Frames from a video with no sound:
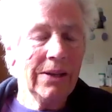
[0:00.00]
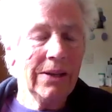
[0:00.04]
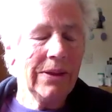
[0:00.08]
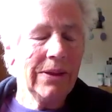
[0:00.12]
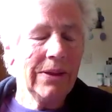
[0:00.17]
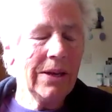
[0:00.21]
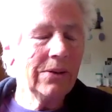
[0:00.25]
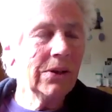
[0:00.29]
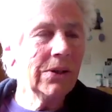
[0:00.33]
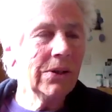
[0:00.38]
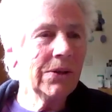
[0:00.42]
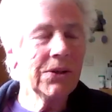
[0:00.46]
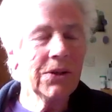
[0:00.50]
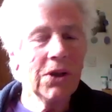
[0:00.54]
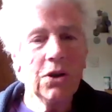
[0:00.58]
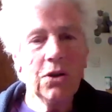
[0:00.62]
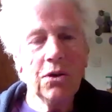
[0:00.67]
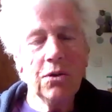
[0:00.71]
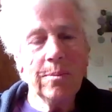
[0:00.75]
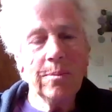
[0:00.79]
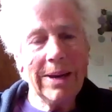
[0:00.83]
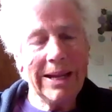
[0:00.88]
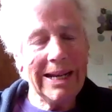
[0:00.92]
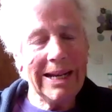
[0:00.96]
There are
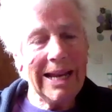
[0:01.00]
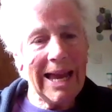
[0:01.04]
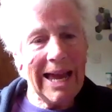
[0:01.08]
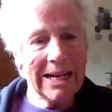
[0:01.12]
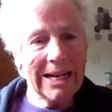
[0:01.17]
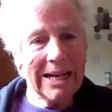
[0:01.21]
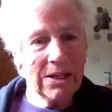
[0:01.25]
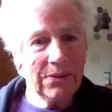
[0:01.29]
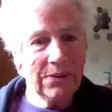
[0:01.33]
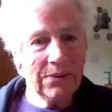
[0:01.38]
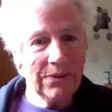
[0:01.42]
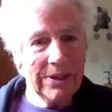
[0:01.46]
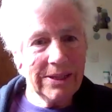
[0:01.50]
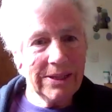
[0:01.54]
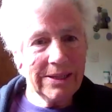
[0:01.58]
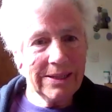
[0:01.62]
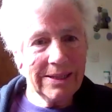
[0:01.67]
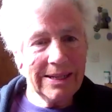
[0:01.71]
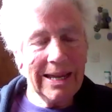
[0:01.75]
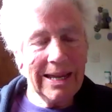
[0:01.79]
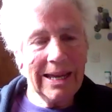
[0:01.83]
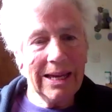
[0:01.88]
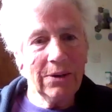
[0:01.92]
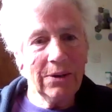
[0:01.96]
so many activists
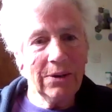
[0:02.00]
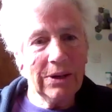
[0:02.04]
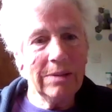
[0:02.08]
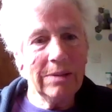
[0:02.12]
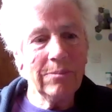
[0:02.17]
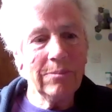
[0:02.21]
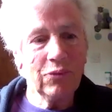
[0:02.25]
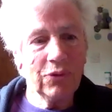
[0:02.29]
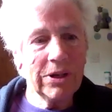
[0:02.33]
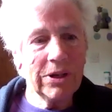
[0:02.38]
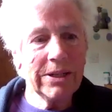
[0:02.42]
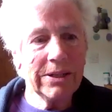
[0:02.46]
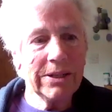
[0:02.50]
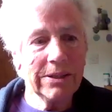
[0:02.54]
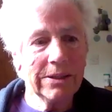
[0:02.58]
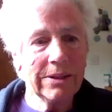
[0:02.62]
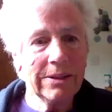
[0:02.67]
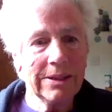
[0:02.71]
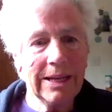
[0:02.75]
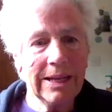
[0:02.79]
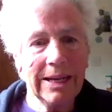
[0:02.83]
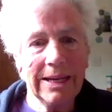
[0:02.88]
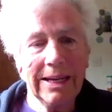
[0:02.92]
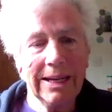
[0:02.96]
now in
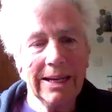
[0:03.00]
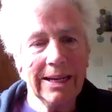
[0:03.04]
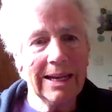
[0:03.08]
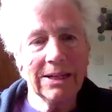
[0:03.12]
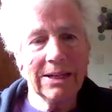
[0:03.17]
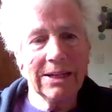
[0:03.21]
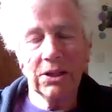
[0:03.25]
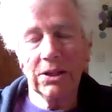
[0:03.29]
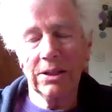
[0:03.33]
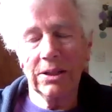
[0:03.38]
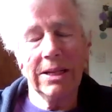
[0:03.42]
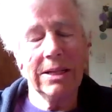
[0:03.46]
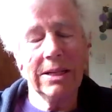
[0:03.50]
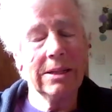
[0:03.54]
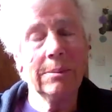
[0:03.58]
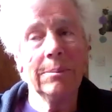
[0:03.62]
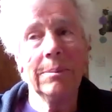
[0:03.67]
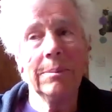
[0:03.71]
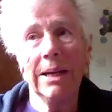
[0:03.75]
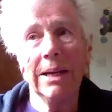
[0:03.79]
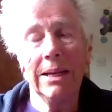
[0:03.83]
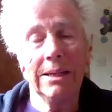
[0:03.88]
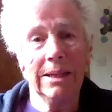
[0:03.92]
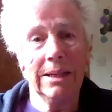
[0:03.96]
Britain taking action. It's
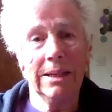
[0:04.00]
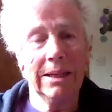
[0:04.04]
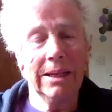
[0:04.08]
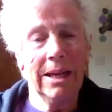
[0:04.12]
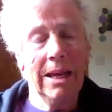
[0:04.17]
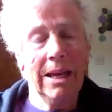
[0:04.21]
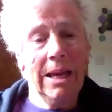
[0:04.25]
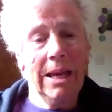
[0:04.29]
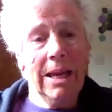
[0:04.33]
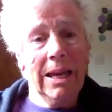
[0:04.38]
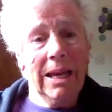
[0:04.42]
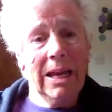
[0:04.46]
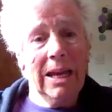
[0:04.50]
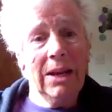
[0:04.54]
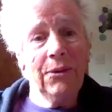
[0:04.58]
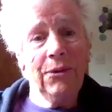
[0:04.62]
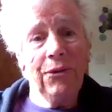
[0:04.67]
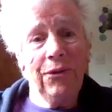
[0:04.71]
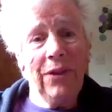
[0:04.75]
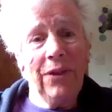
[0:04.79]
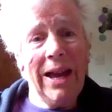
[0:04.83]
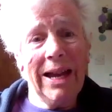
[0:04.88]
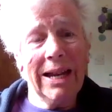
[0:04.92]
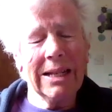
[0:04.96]
amazing. In
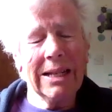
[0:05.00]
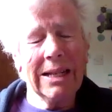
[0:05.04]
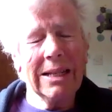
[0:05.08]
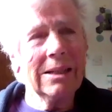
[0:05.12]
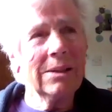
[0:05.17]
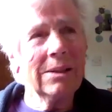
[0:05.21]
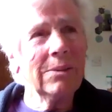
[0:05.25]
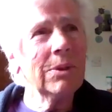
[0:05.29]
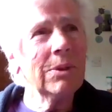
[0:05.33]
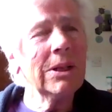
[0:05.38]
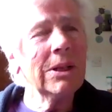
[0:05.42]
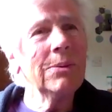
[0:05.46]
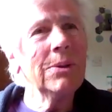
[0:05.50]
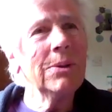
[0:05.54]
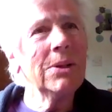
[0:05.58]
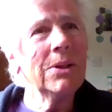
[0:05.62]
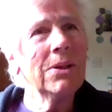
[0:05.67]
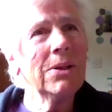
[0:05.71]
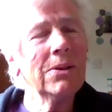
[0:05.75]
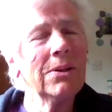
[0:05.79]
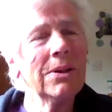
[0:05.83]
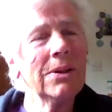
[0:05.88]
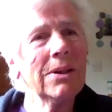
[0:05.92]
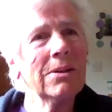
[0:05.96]
fact, when I was
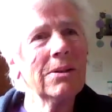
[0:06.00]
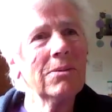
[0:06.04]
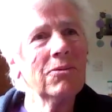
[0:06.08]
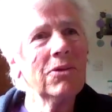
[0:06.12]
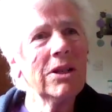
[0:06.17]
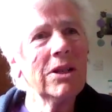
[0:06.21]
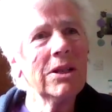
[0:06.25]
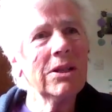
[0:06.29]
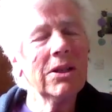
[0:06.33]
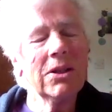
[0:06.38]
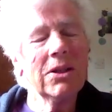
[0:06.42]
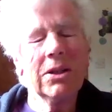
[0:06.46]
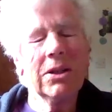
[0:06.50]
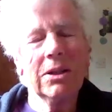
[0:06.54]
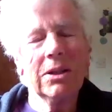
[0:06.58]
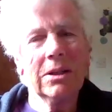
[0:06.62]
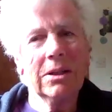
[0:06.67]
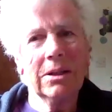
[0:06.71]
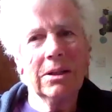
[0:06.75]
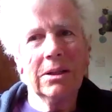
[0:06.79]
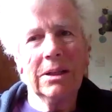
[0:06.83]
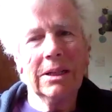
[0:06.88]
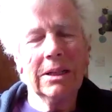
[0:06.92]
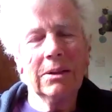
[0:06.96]
doing some research
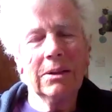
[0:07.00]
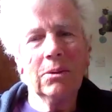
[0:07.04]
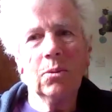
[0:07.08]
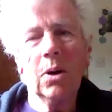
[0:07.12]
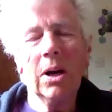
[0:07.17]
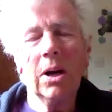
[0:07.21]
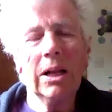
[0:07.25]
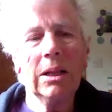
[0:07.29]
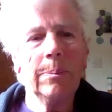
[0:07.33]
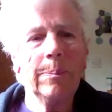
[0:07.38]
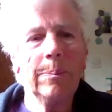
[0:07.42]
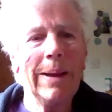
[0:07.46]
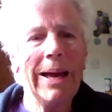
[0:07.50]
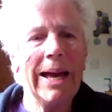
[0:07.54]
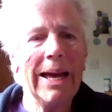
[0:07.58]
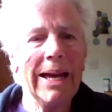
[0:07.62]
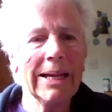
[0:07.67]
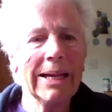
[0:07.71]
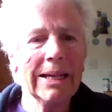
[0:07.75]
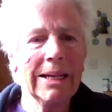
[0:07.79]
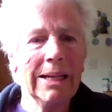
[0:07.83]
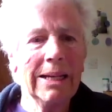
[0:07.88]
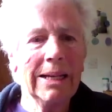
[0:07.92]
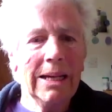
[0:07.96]
a little while
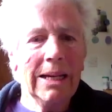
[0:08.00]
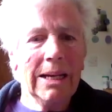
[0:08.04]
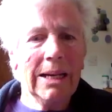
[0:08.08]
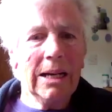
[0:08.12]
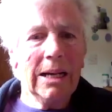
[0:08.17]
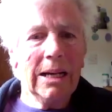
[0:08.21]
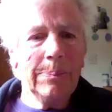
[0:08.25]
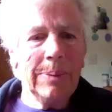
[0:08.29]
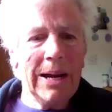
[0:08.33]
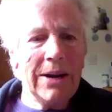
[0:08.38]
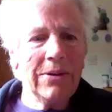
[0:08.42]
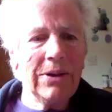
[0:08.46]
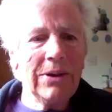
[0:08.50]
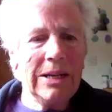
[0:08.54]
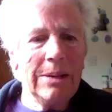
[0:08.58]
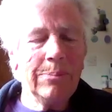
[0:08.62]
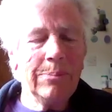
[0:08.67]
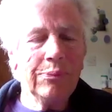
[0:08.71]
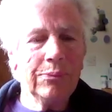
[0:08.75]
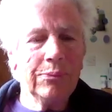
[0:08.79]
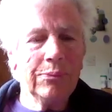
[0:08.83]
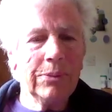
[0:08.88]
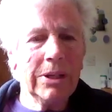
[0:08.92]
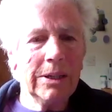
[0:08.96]
back,
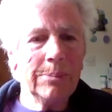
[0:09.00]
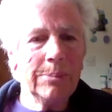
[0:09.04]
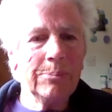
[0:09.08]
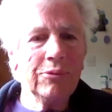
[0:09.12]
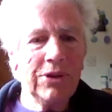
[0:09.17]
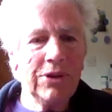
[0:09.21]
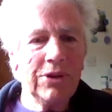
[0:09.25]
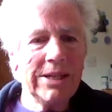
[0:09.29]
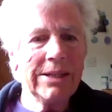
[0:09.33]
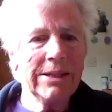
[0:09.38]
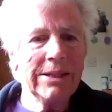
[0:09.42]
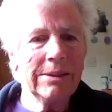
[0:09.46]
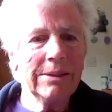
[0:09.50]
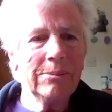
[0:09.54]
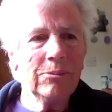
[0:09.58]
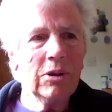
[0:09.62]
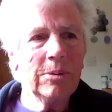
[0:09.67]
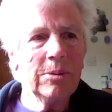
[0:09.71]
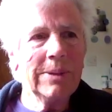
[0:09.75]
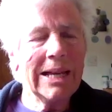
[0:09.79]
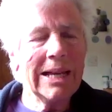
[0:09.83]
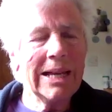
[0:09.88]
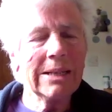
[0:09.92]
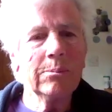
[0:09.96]
apparently Britain
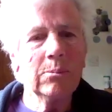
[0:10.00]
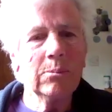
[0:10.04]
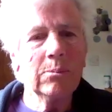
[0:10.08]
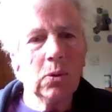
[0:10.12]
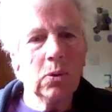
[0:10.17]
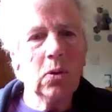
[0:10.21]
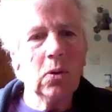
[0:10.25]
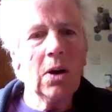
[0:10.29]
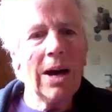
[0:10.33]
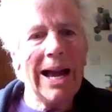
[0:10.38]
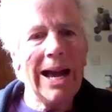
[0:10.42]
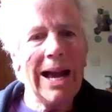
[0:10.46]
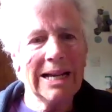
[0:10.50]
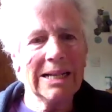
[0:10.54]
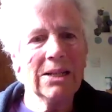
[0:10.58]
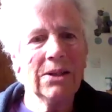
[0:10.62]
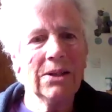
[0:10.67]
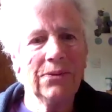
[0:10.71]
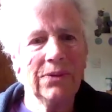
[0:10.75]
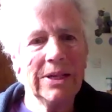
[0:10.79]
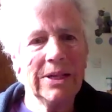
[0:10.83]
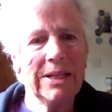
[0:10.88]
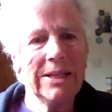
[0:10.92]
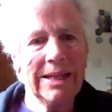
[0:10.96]
probably has more
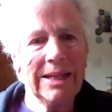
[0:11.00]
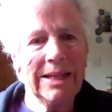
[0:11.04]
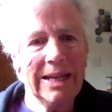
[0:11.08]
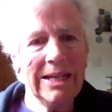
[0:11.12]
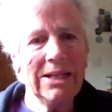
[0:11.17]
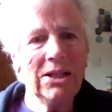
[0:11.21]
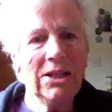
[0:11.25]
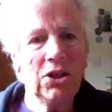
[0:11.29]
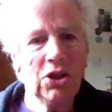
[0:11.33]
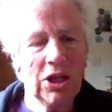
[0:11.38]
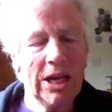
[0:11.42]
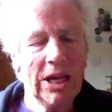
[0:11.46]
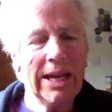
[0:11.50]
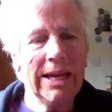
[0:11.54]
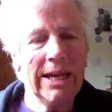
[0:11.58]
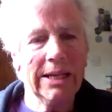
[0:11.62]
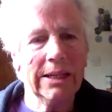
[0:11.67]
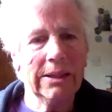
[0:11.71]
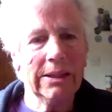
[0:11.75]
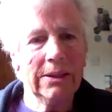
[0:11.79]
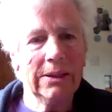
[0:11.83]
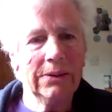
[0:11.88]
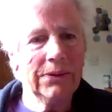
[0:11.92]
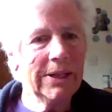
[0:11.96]
activists in
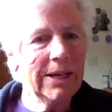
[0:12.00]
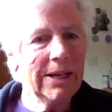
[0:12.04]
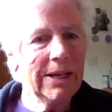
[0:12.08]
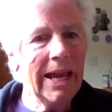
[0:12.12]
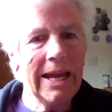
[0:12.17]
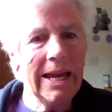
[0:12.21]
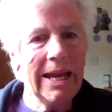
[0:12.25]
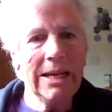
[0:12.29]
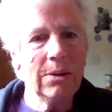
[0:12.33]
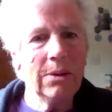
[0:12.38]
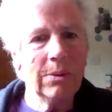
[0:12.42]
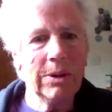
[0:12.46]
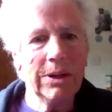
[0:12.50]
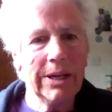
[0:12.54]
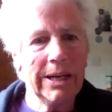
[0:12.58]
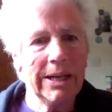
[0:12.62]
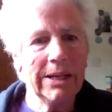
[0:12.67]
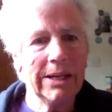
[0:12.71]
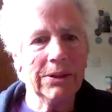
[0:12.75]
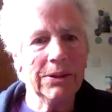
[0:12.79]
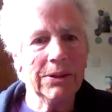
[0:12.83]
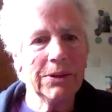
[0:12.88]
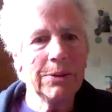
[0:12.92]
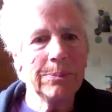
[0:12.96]
jail than anywhere
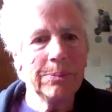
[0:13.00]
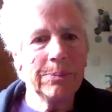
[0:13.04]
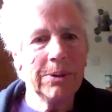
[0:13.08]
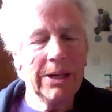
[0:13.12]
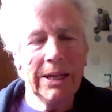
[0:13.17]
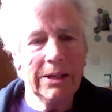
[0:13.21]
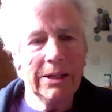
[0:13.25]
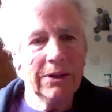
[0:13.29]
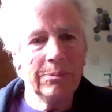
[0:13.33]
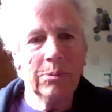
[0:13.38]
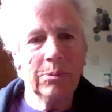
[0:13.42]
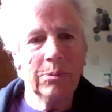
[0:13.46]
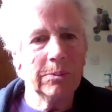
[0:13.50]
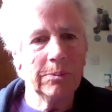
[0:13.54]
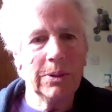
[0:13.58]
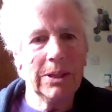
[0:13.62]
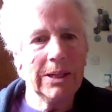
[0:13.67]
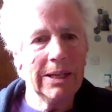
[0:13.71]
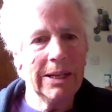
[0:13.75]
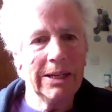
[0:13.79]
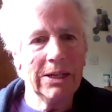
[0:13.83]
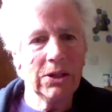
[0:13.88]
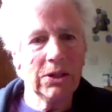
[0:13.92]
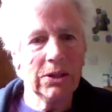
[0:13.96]
else per head of
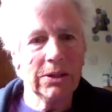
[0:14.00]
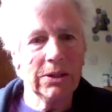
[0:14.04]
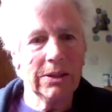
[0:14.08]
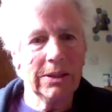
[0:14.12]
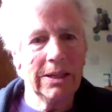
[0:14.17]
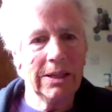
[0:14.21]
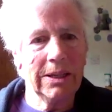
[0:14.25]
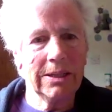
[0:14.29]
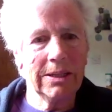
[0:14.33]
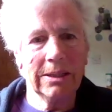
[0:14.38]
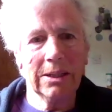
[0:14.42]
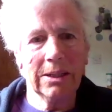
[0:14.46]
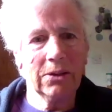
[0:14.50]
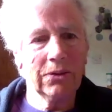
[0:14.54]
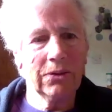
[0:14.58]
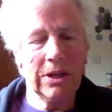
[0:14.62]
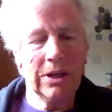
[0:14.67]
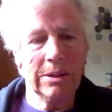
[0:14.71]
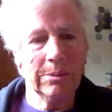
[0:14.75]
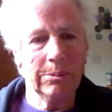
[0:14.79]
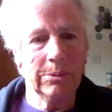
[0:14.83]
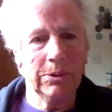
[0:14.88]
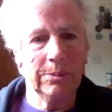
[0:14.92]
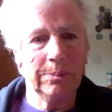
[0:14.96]
population. It's
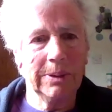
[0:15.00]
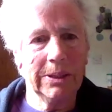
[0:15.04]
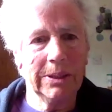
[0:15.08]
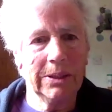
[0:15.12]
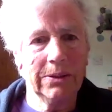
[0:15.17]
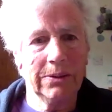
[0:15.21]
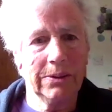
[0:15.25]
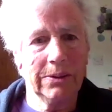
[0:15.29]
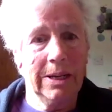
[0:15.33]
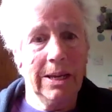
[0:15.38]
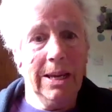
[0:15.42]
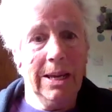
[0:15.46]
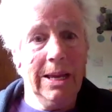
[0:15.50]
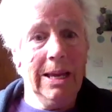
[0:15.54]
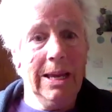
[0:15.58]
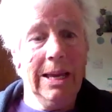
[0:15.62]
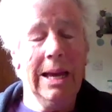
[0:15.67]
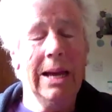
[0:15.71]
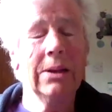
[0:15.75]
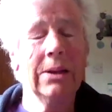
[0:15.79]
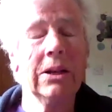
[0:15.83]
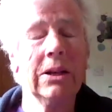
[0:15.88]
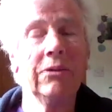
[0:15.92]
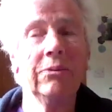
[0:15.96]
incredible, because
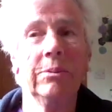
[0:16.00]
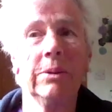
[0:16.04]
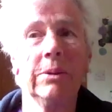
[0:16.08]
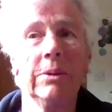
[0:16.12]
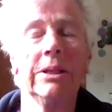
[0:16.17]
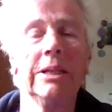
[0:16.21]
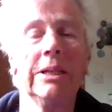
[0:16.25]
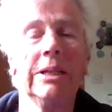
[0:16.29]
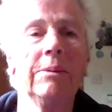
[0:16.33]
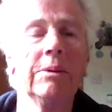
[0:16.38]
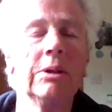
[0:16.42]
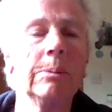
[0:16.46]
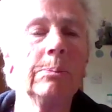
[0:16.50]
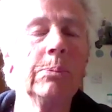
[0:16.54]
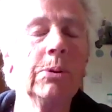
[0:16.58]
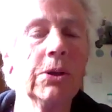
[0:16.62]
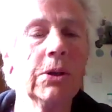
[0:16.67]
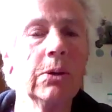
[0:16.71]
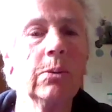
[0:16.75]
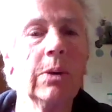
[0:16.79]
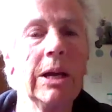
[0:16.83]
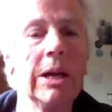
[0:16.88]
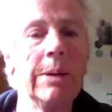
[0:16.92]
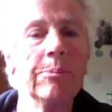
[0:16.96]
our government seems to put
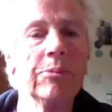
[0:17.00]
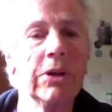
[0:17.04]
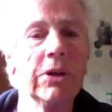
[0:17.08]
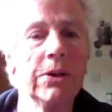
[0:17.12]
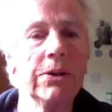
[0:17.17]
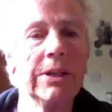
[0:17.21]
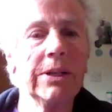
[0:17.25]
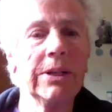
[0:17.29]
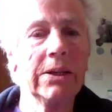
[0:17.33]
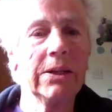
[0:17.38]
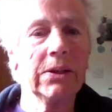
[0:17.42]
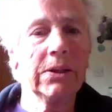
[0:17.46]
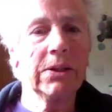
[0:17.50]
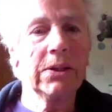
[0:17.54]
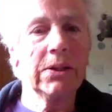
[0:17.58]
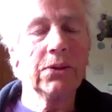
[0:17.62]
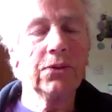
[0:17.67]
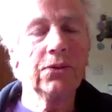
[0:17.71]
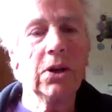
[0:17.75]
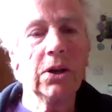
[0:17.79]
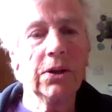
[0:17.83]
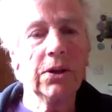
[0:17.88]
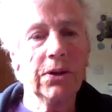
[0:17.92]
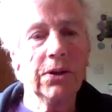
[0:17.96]
away
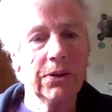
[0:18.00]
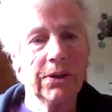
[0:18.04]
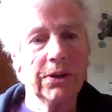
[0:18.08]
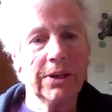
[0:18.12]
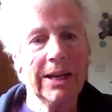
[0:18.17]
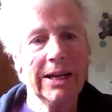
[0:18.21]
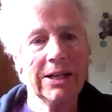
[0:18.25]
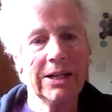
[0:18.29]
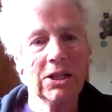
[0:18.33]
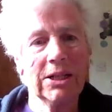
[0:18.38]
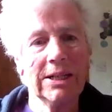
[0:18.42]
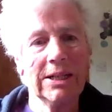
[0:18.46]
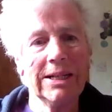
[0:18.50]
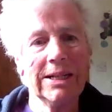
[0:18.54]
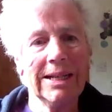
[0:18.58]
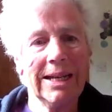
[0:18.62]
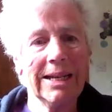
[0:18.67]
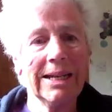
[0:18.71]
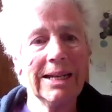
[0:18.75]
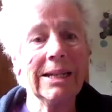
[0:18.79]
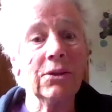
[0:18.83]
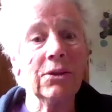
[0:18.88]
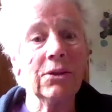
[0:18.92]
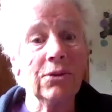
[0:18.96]
protesters rather than actually
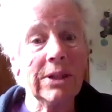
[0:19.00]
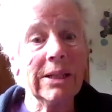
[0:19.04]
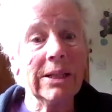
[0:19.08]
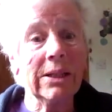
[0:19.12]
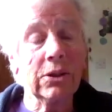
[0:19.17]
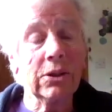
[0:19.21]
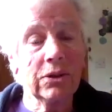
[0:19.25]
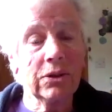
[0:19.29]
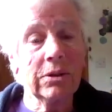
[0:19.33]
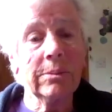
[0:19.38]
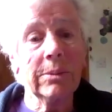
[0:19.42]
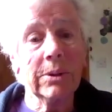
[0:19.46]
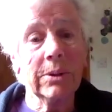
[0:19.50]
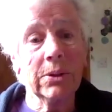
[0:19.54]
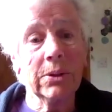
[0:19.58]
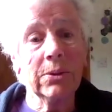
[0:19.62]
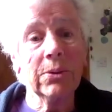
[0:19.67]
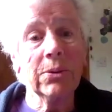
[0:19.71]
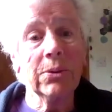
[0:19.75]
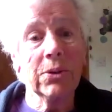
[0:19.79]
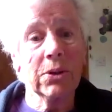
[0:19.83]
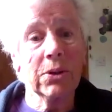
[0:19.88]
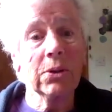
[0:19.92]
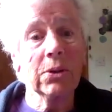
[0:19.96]
taking the real
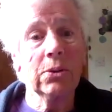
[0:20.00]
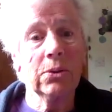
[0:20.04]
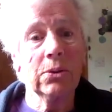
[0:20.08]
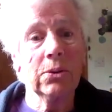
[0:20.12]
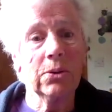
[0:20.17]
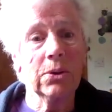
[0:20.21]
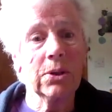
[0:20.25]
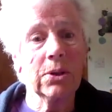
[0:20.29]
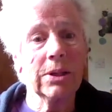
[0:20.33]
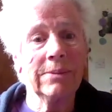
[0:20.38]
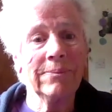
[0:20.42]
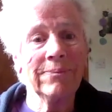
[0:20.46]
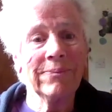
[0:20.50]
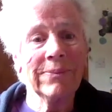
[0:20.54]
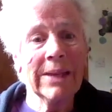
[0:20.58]
criminals to court.